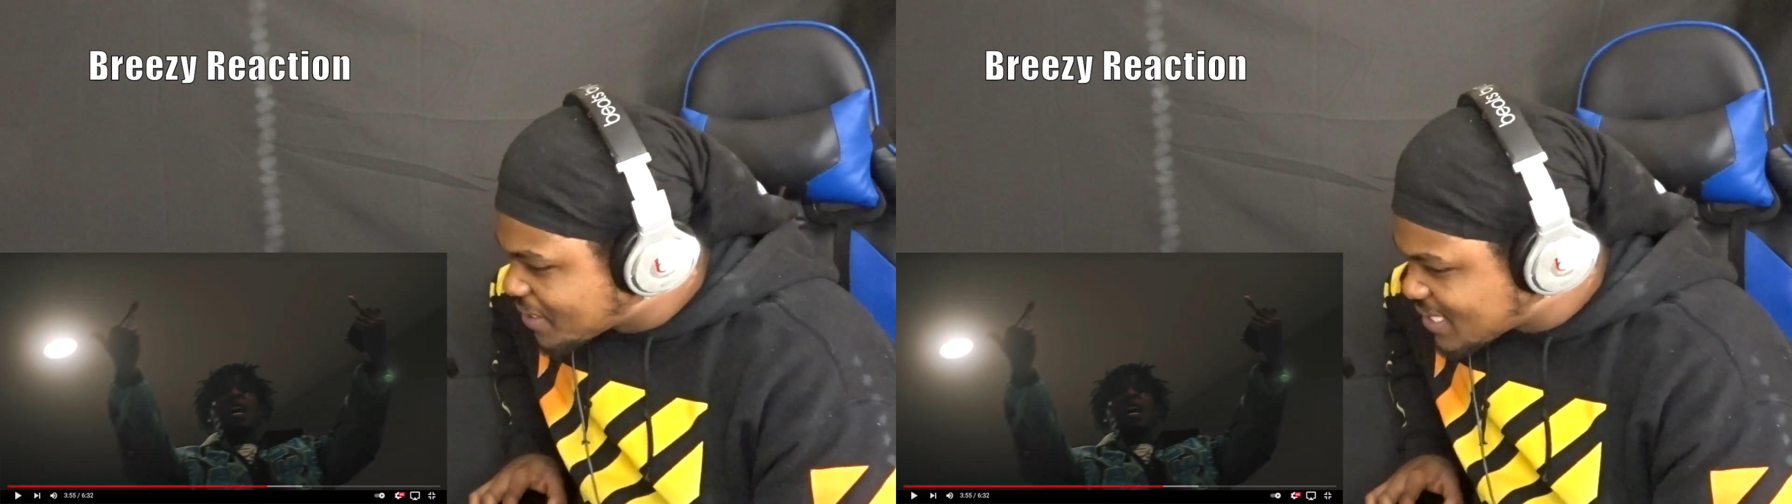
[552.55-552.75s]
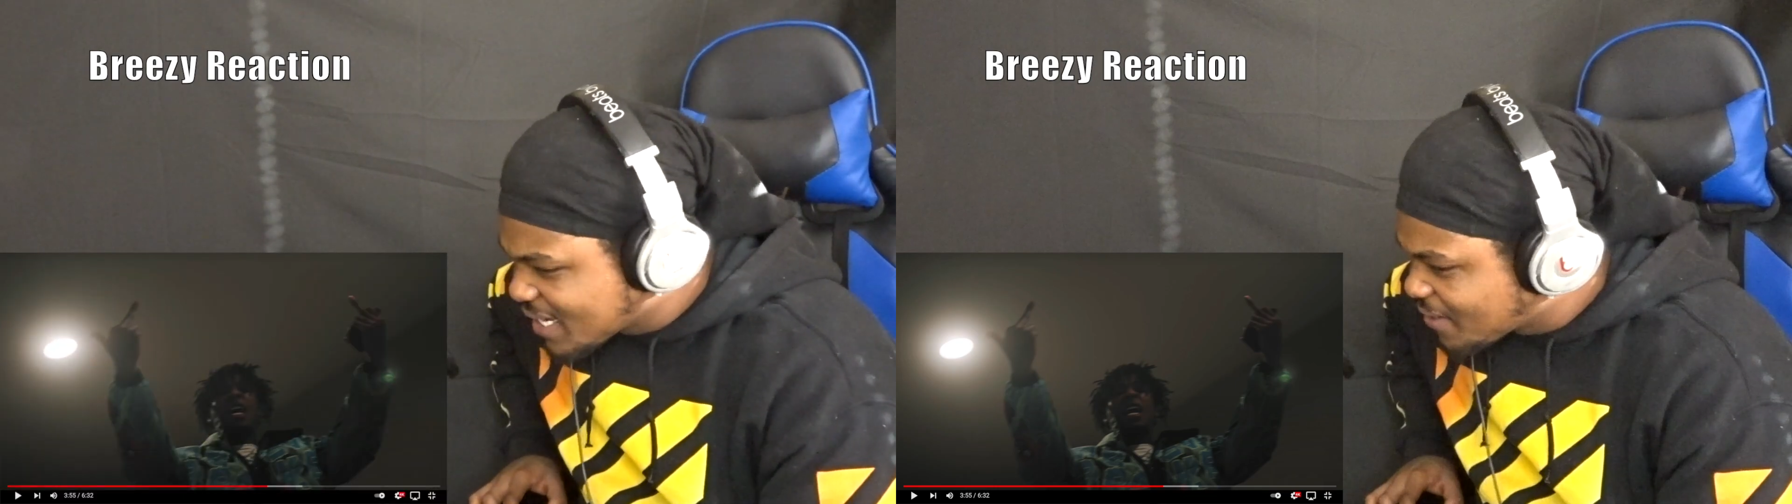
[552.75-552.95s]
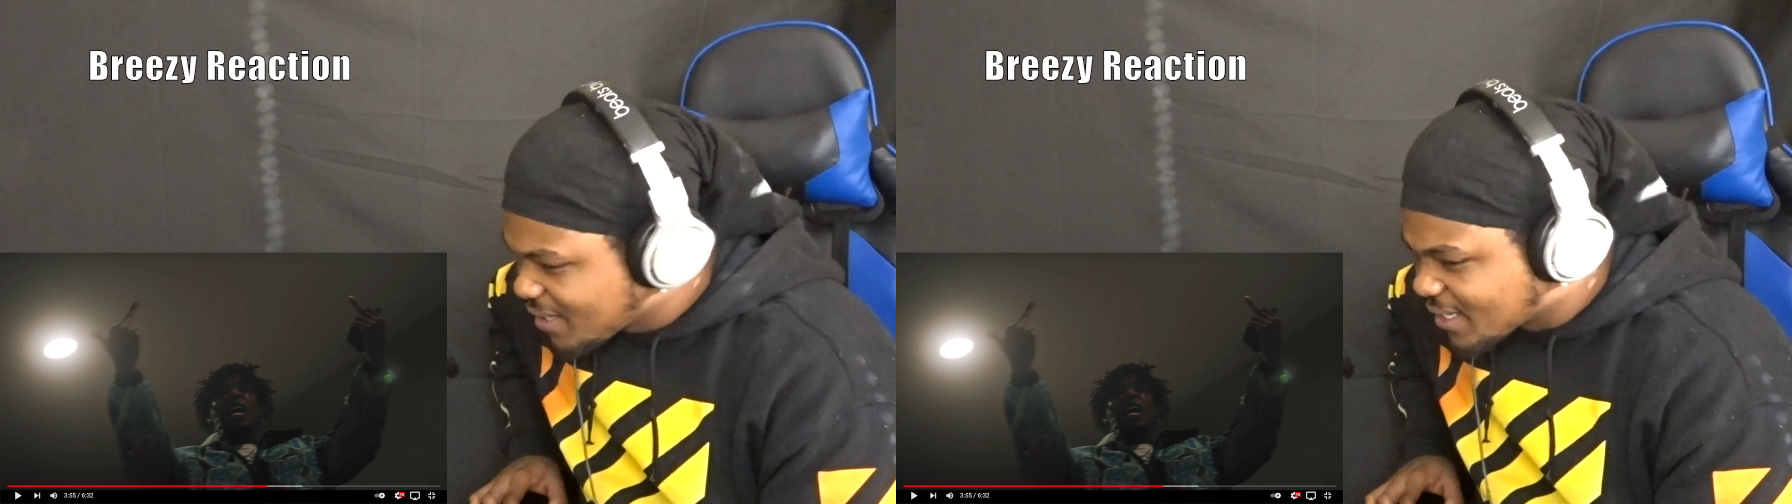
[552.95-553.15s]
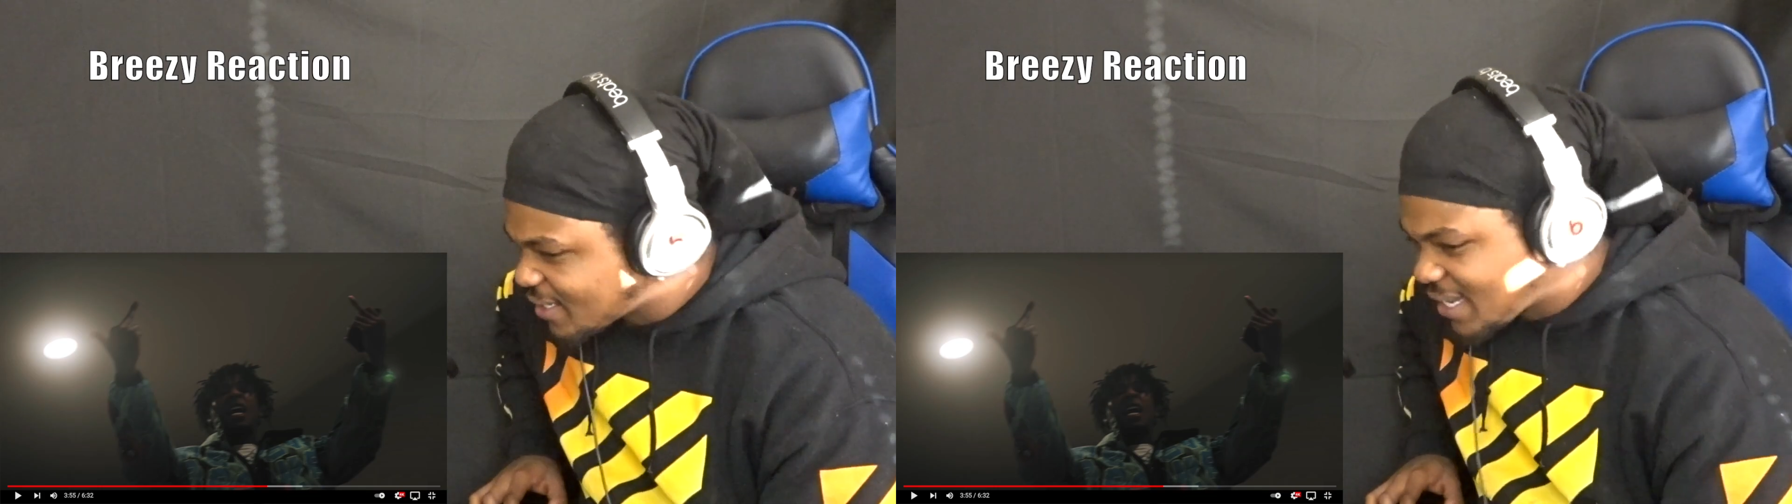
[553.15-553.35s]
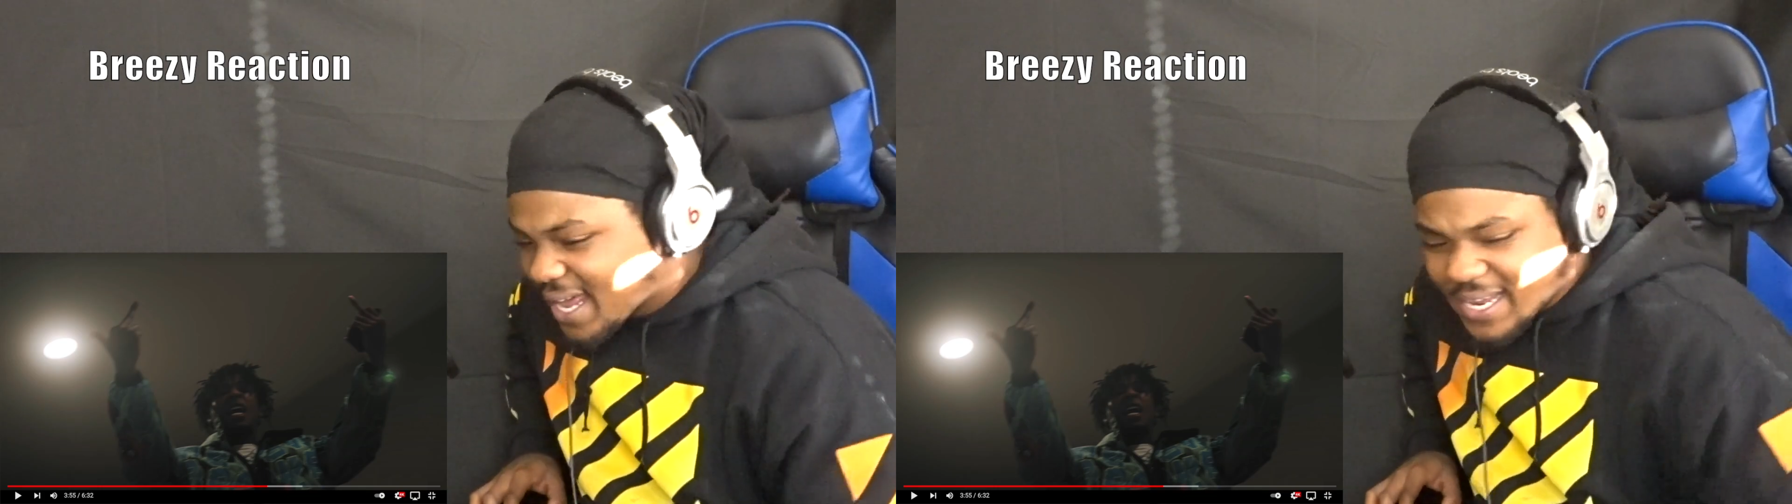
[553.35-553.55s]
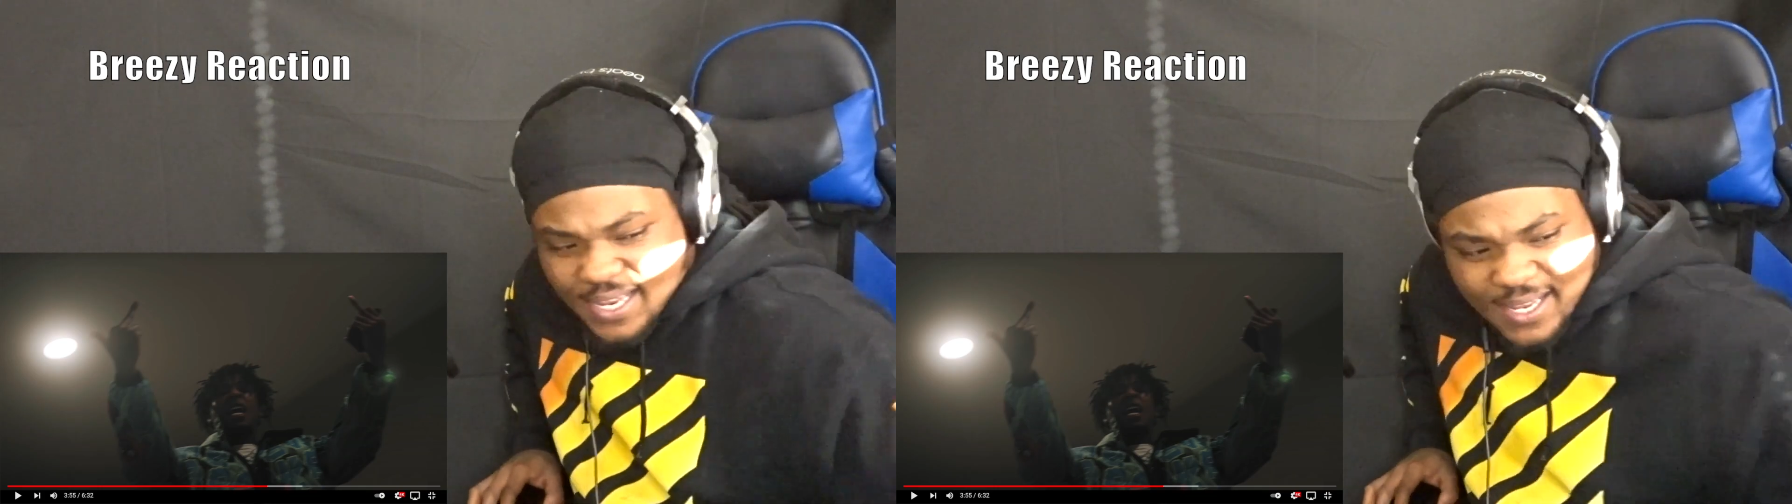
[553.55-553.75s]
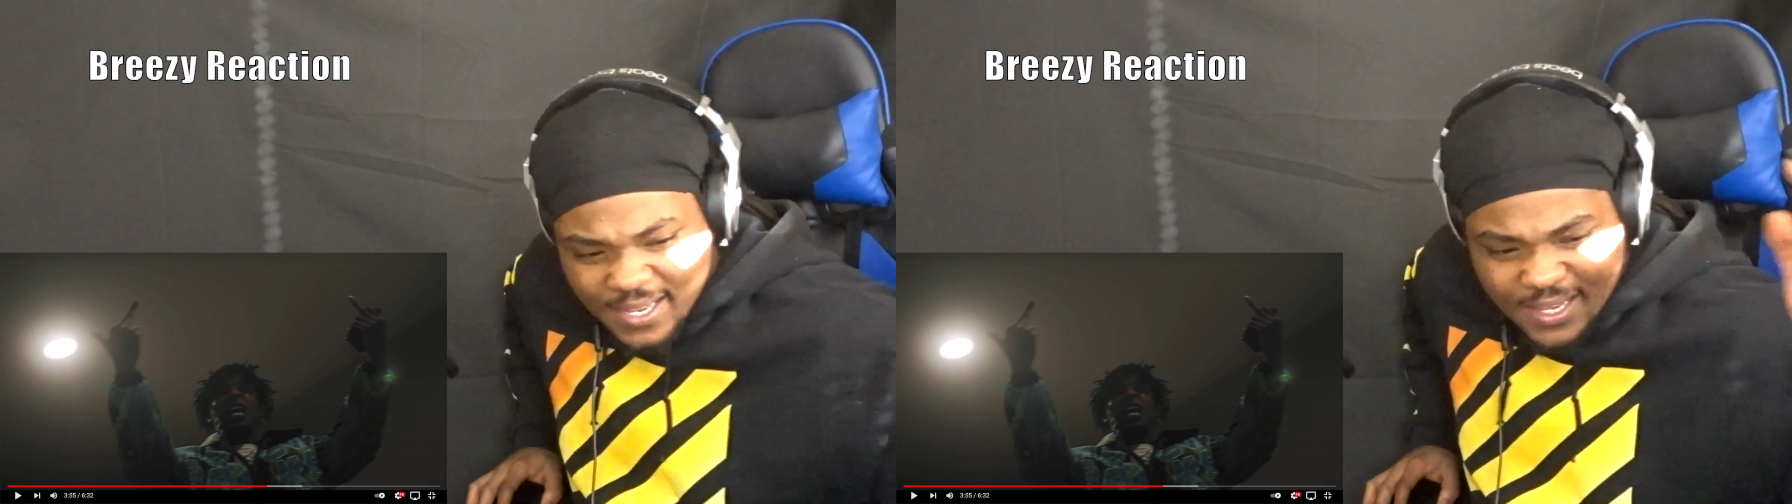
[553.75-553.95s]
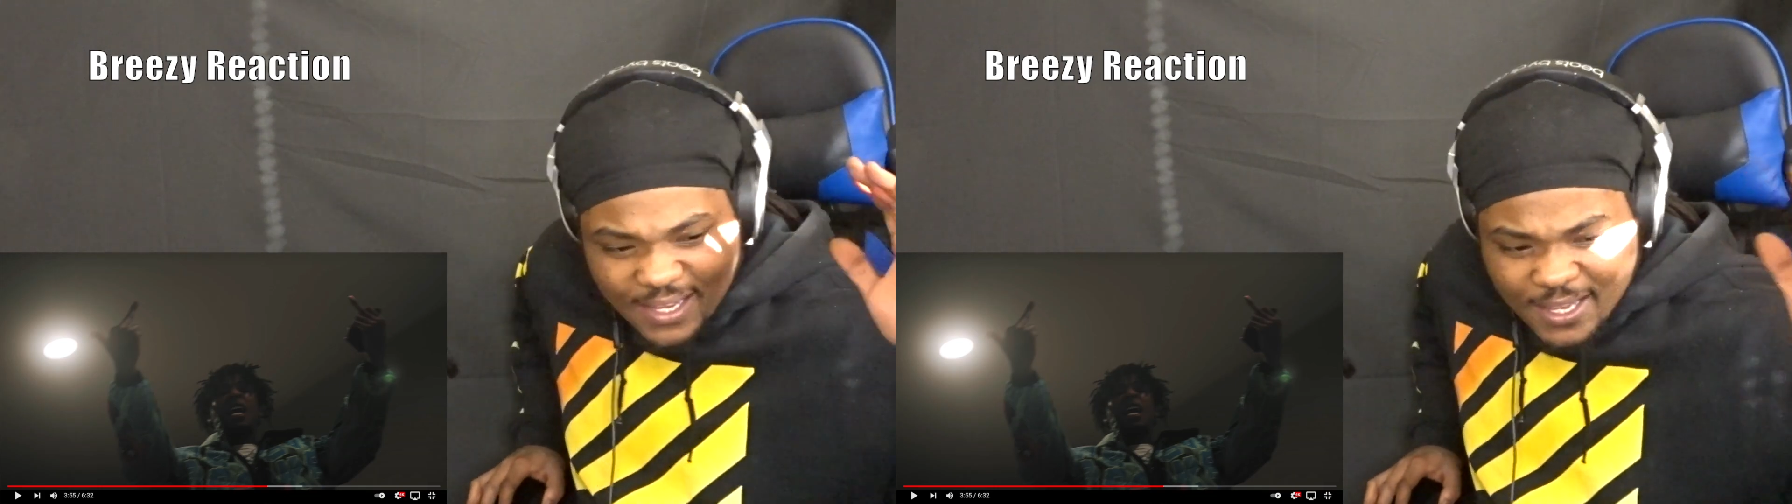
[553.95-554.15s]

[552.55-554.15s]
You could tell. Look, like